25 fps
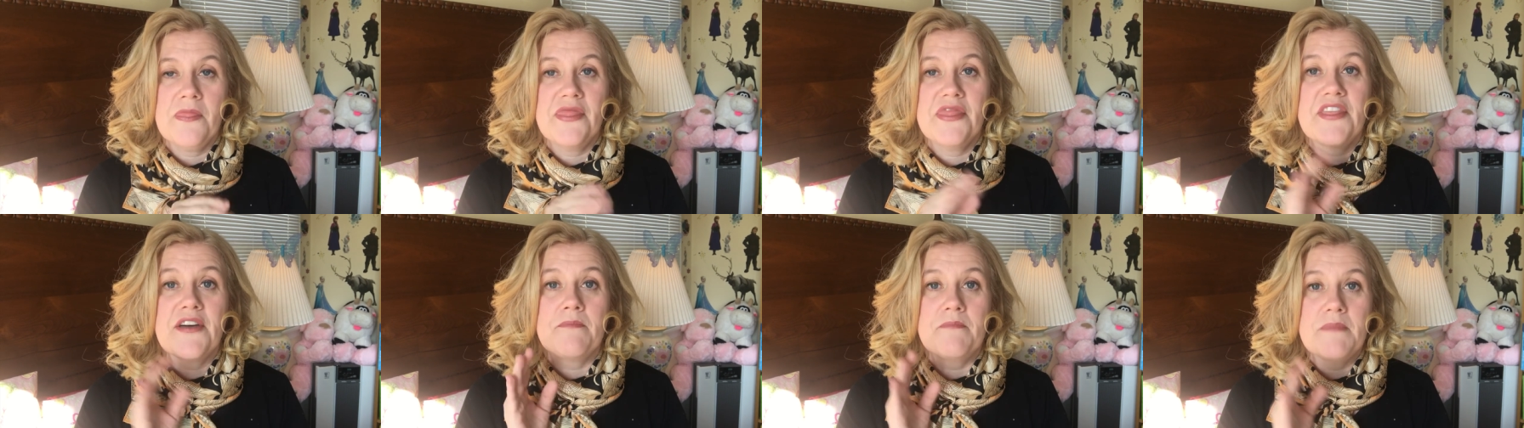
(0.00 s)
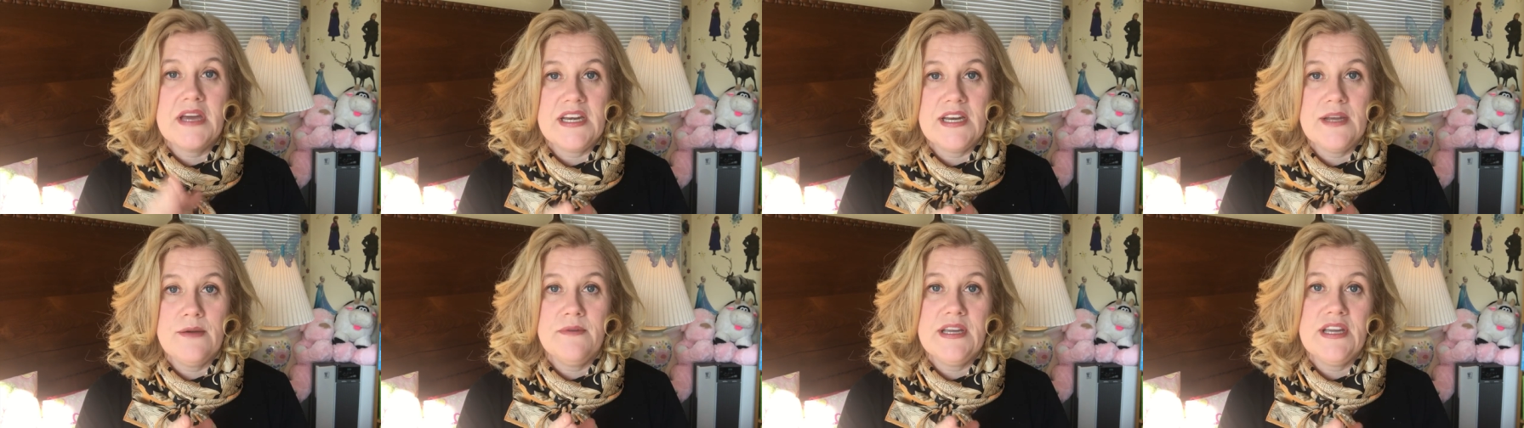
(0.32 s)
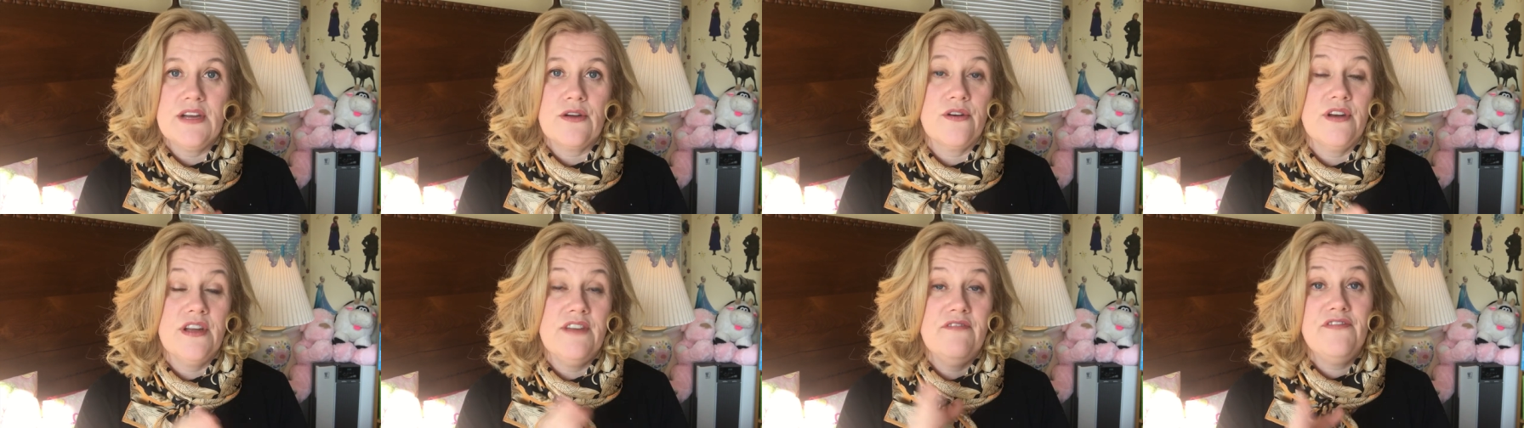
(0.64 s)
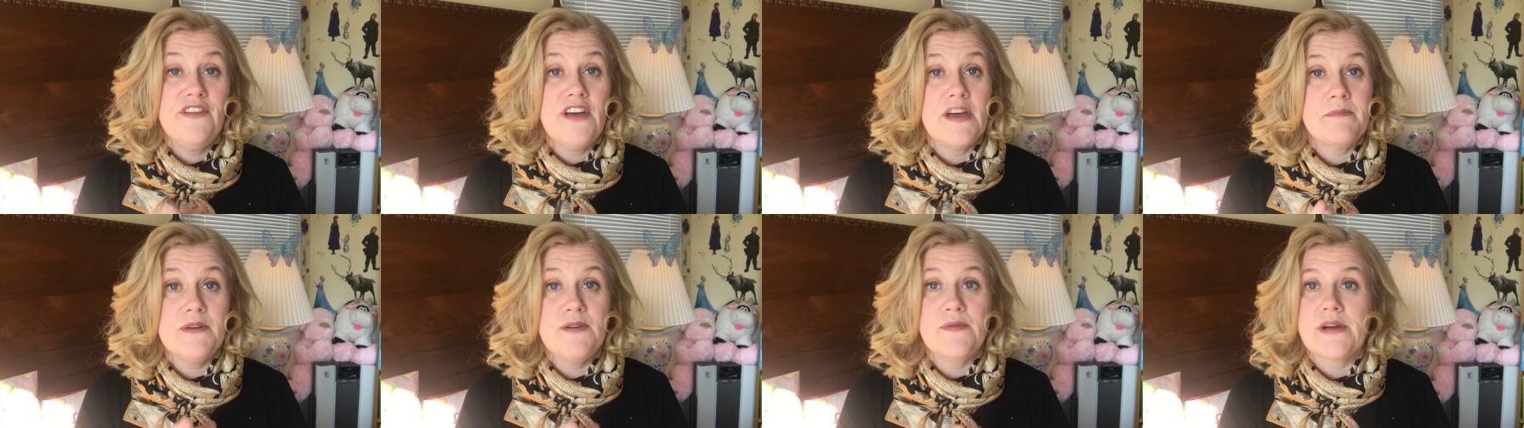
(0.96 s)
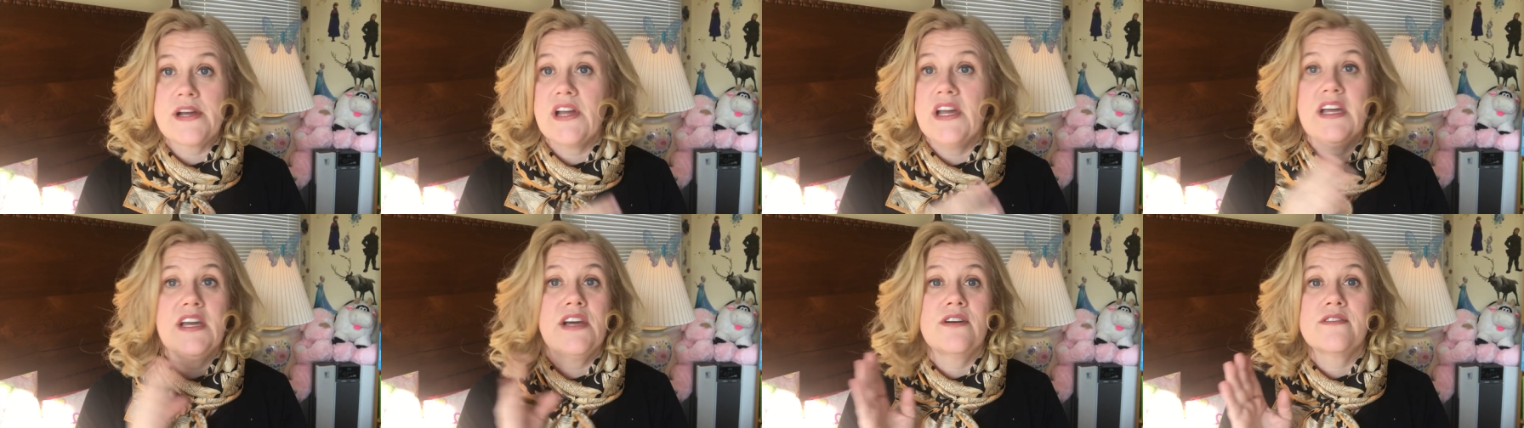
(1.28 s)
The money we earn in
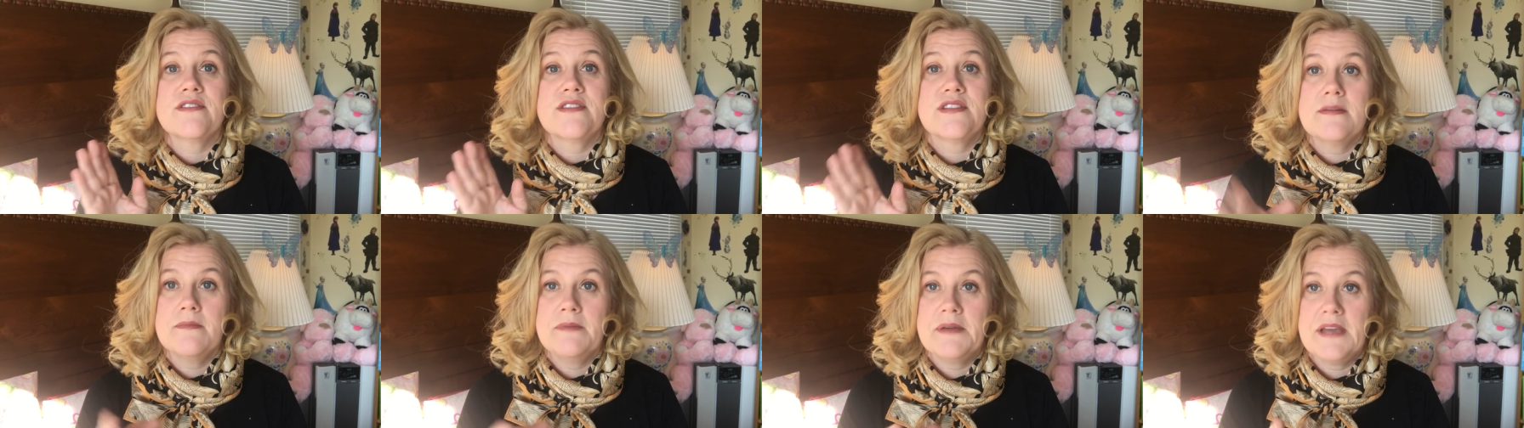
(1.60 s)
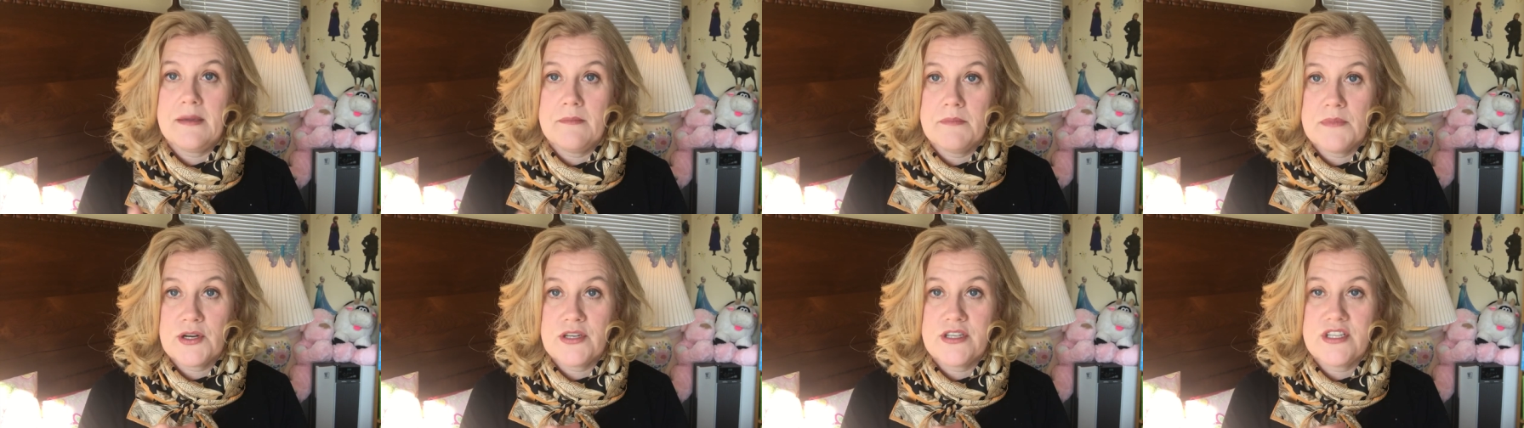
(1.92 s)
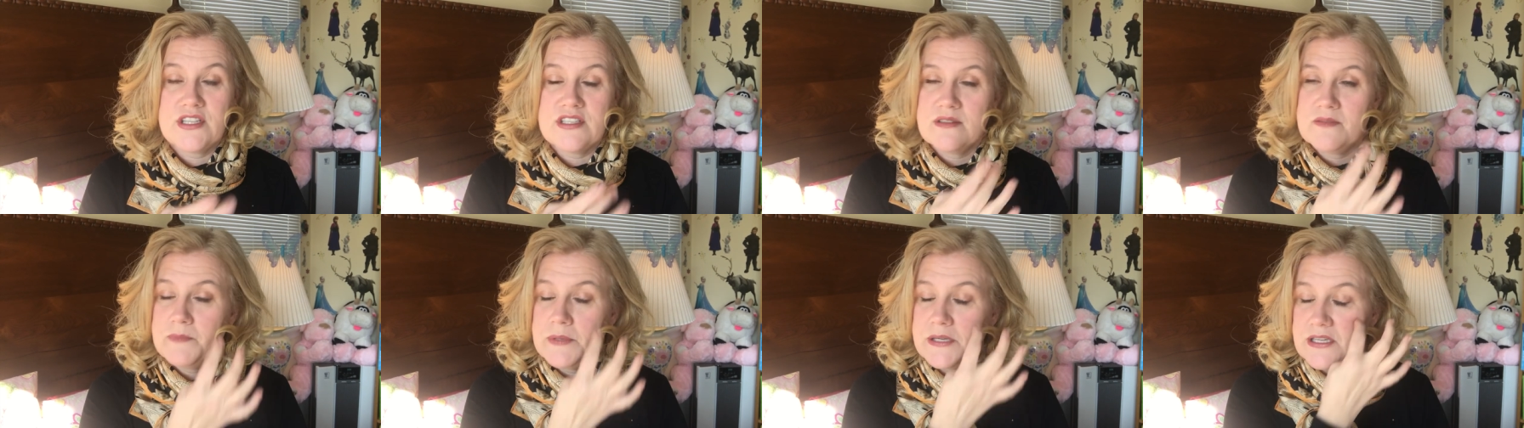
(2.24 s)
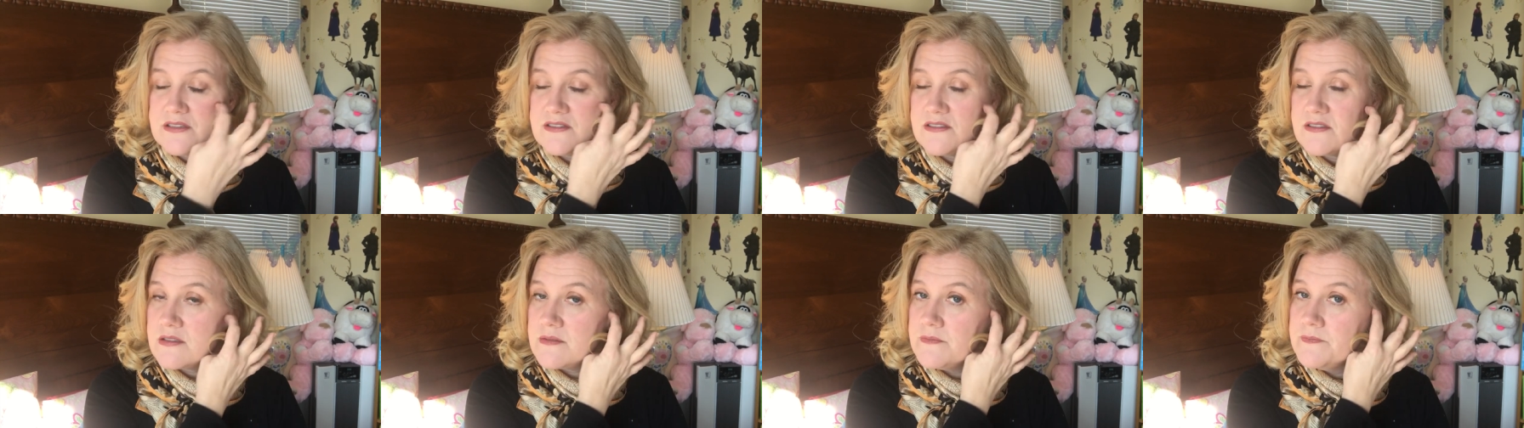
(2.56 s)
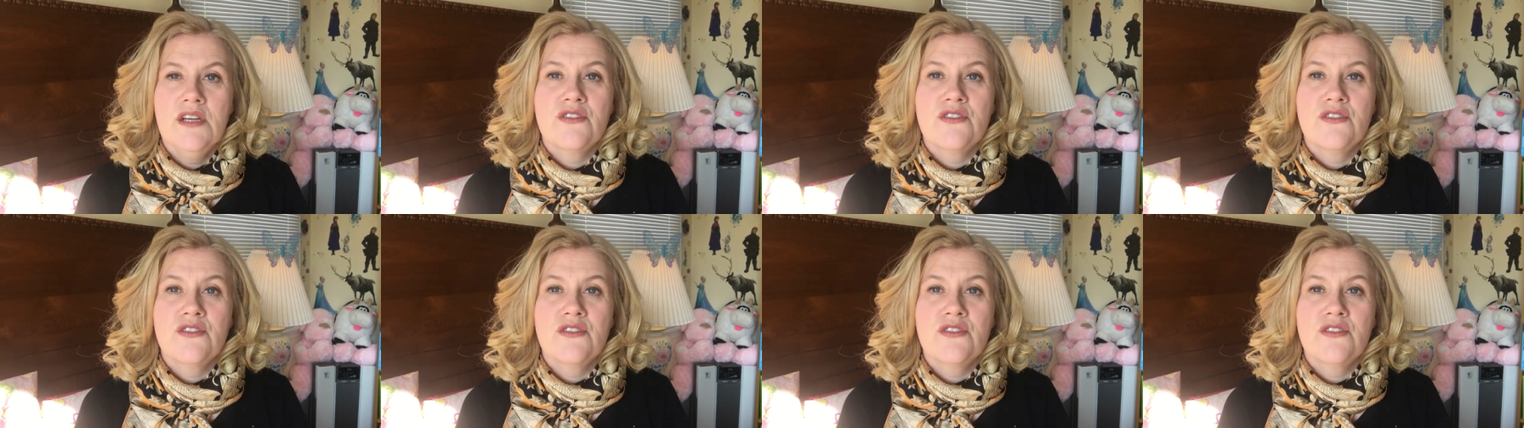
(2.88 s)
February goes to pay March's bills.